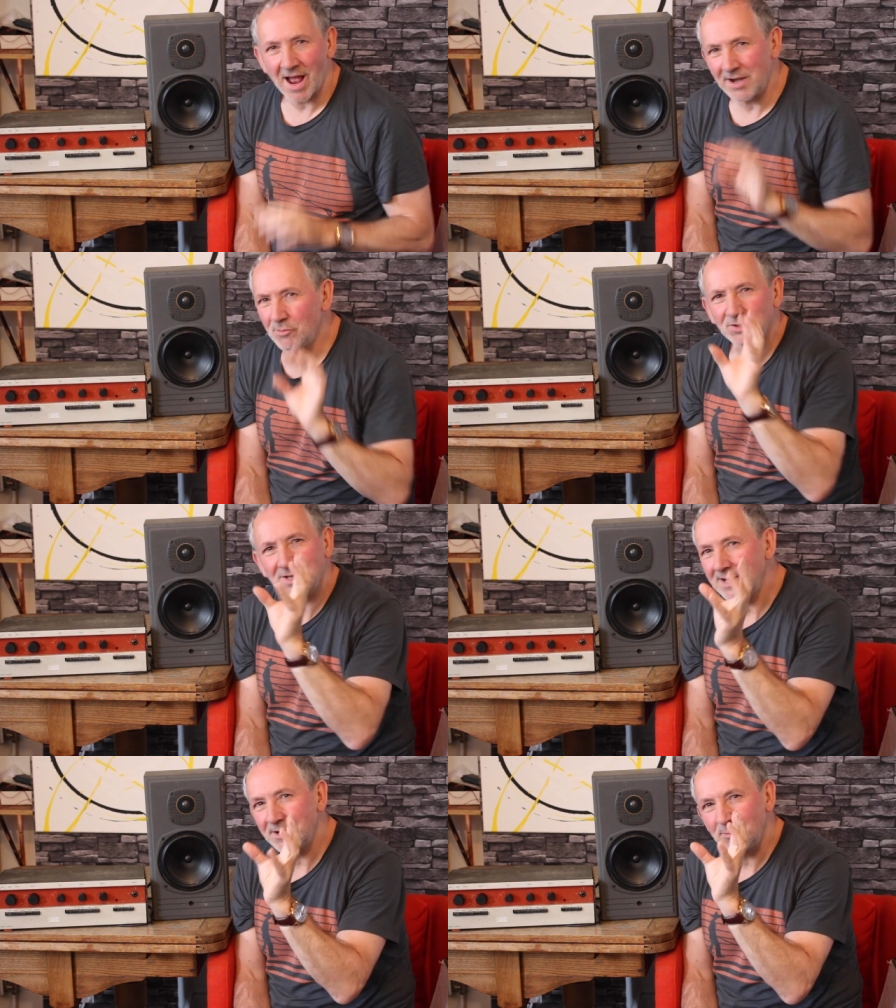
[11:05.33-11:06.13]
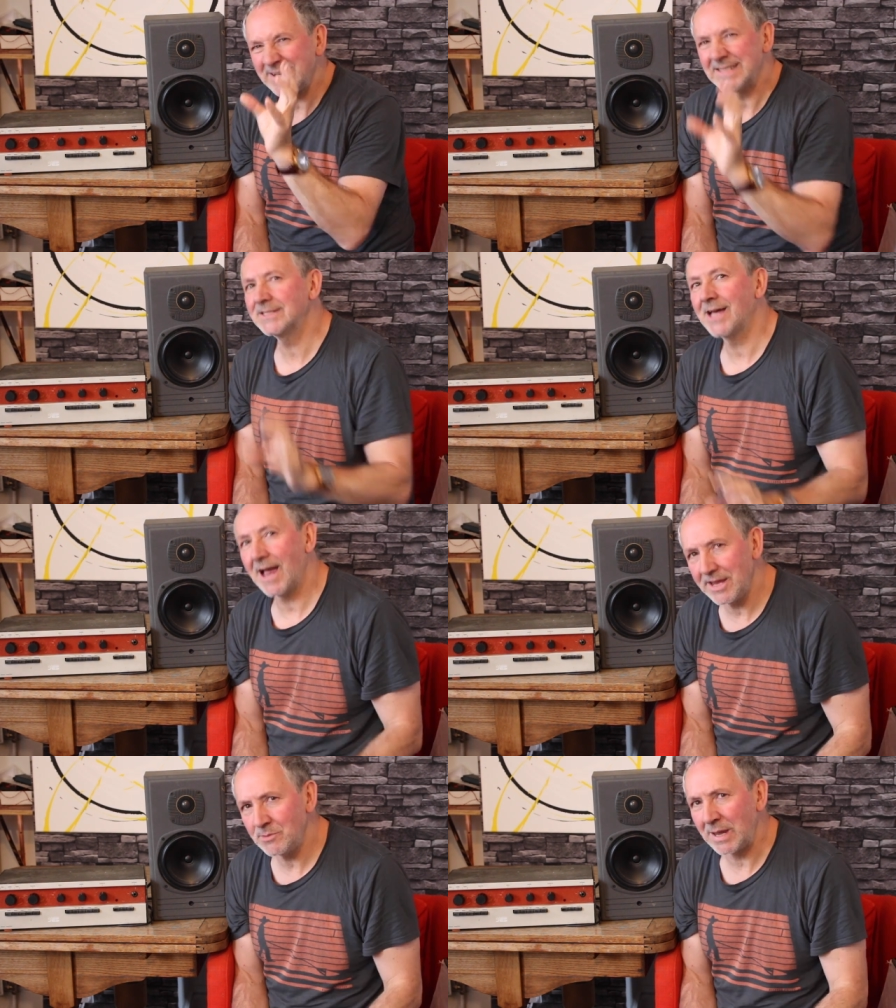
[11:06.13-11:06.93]
and it wants a little bit of
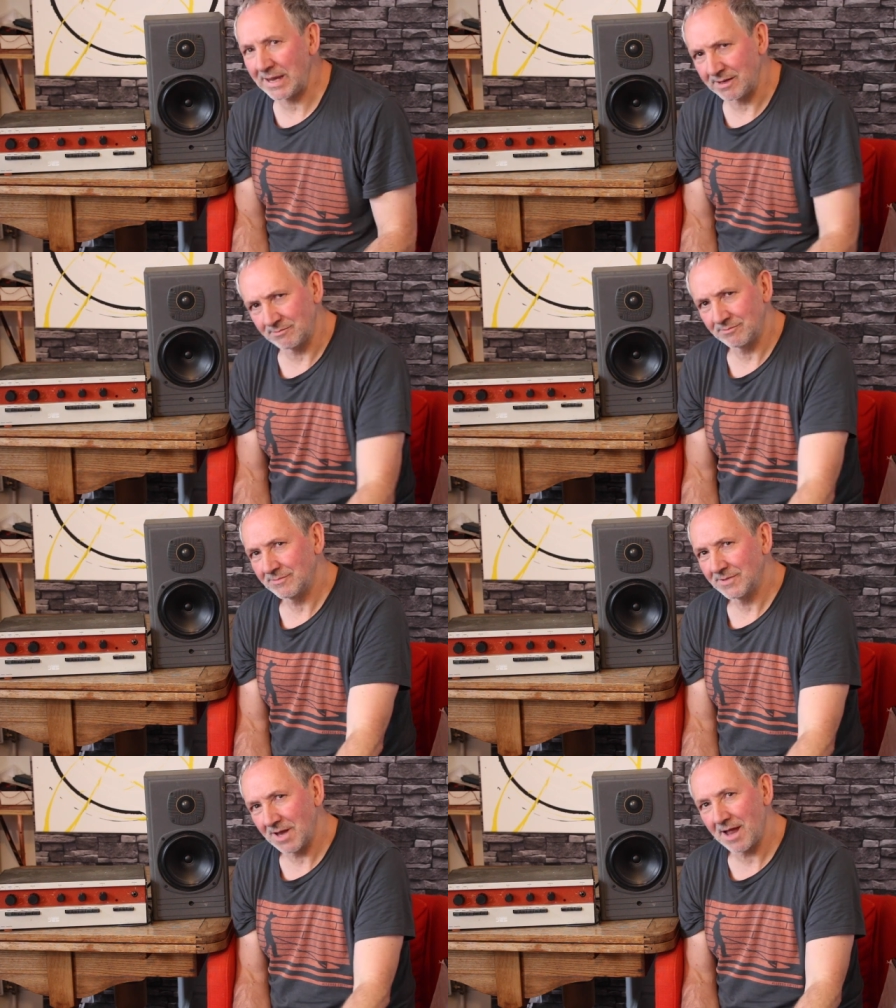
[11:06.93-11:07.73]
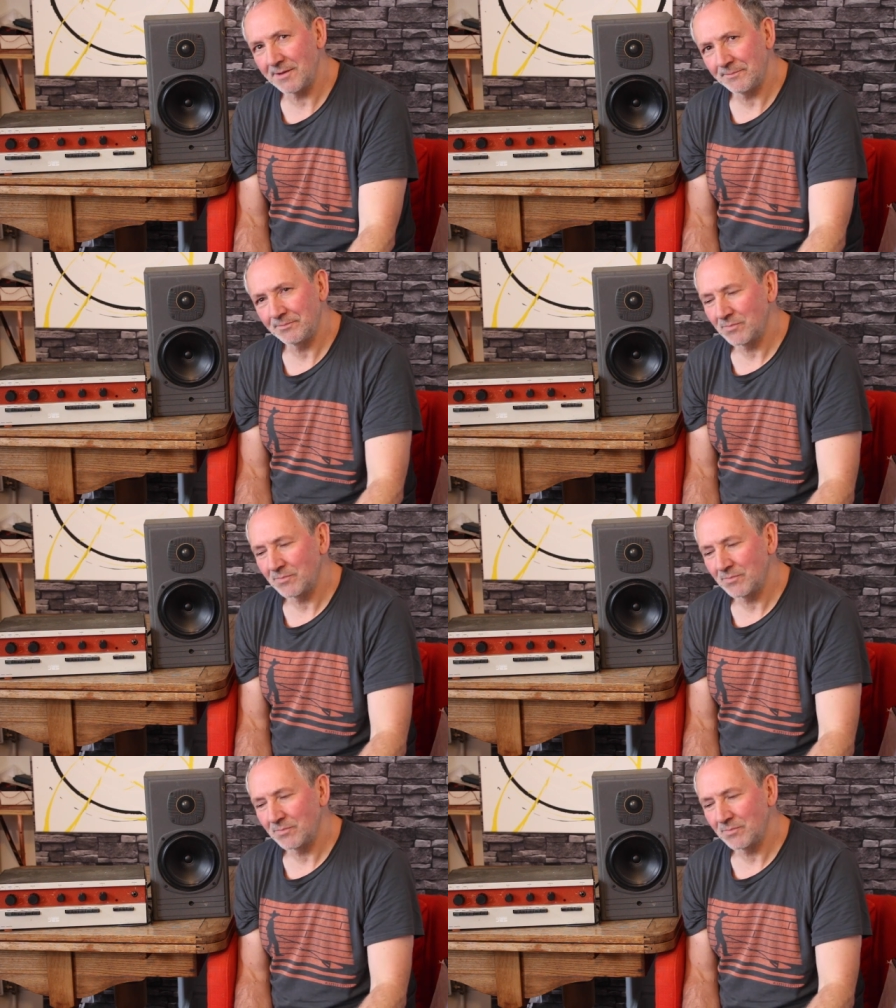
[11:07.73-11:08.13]
taming, yeah?